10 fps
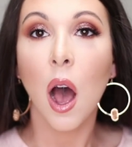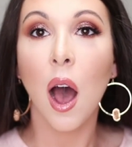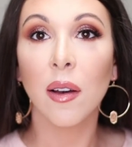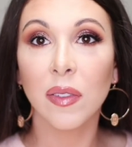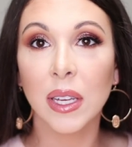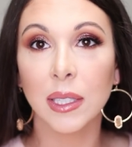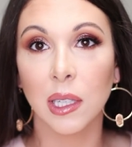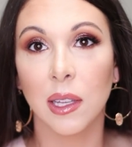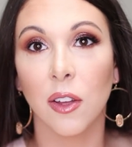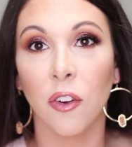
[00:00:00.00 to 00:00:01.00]

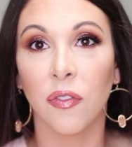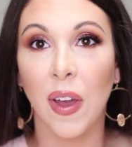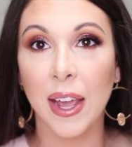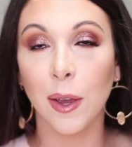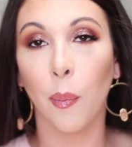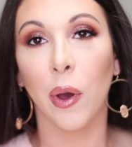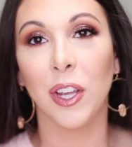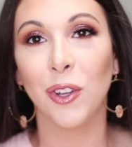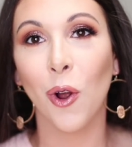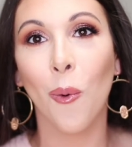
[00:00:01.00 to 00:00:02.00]
Obviously they're fake,
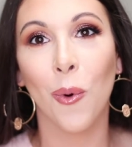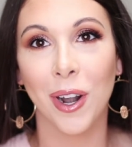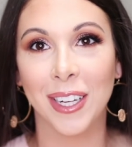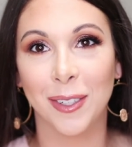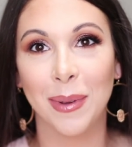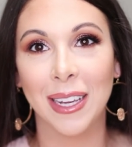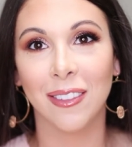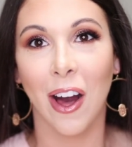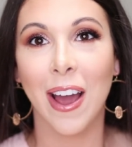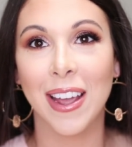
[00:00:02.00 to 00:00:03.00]
but you don't want it to be
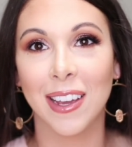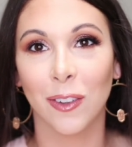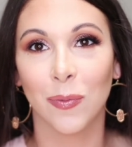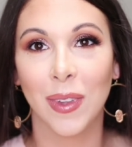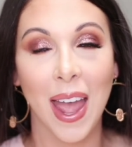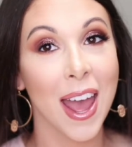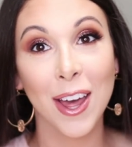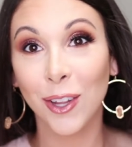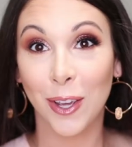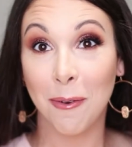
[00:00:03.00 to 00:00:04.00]
like,
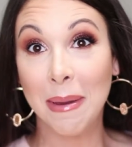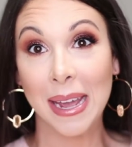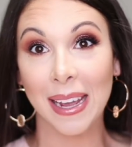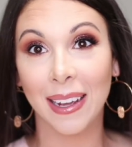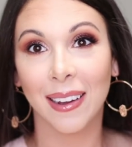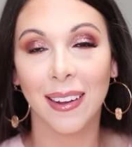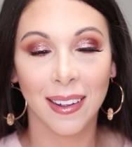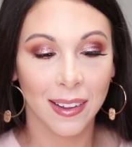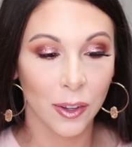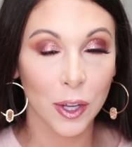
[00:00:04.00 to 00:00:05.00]
hey, look at me,
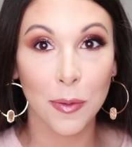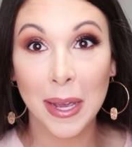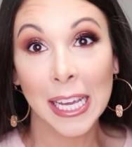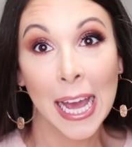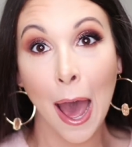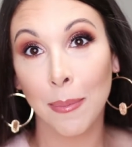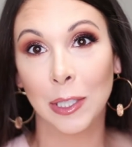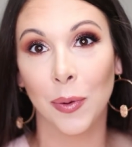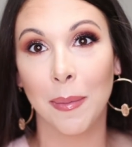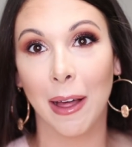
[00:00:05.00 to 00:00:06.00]
look at the big gap
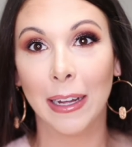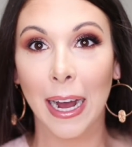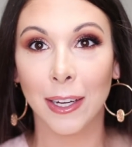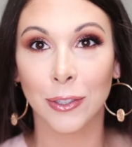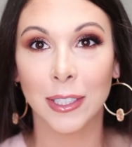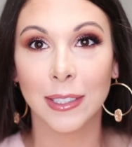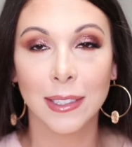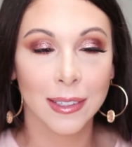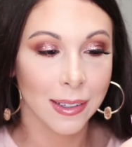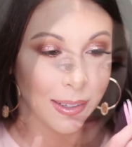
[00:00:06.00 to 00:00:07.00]
between my lashes.
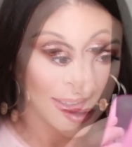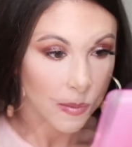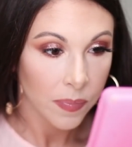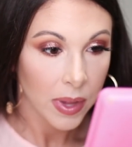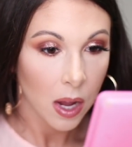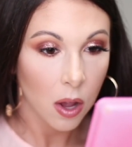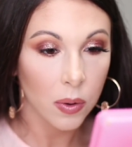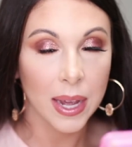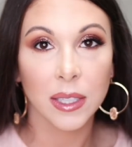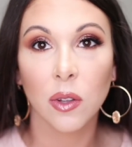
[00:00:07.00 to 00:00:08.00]

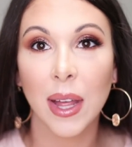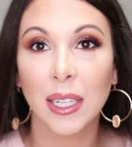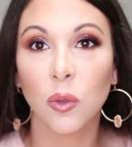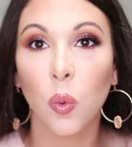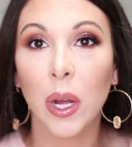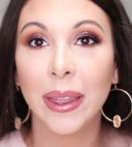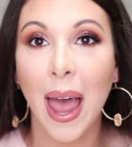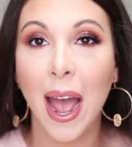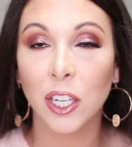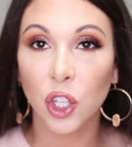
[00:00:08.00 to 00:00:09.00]
Okay, so that's one
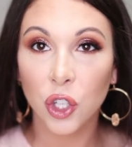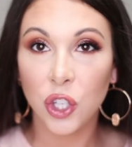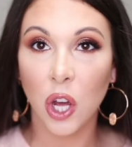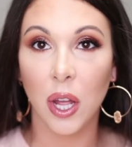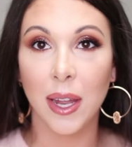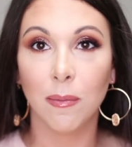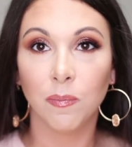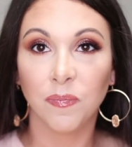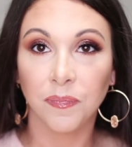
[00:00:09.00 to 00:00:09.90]
lash done.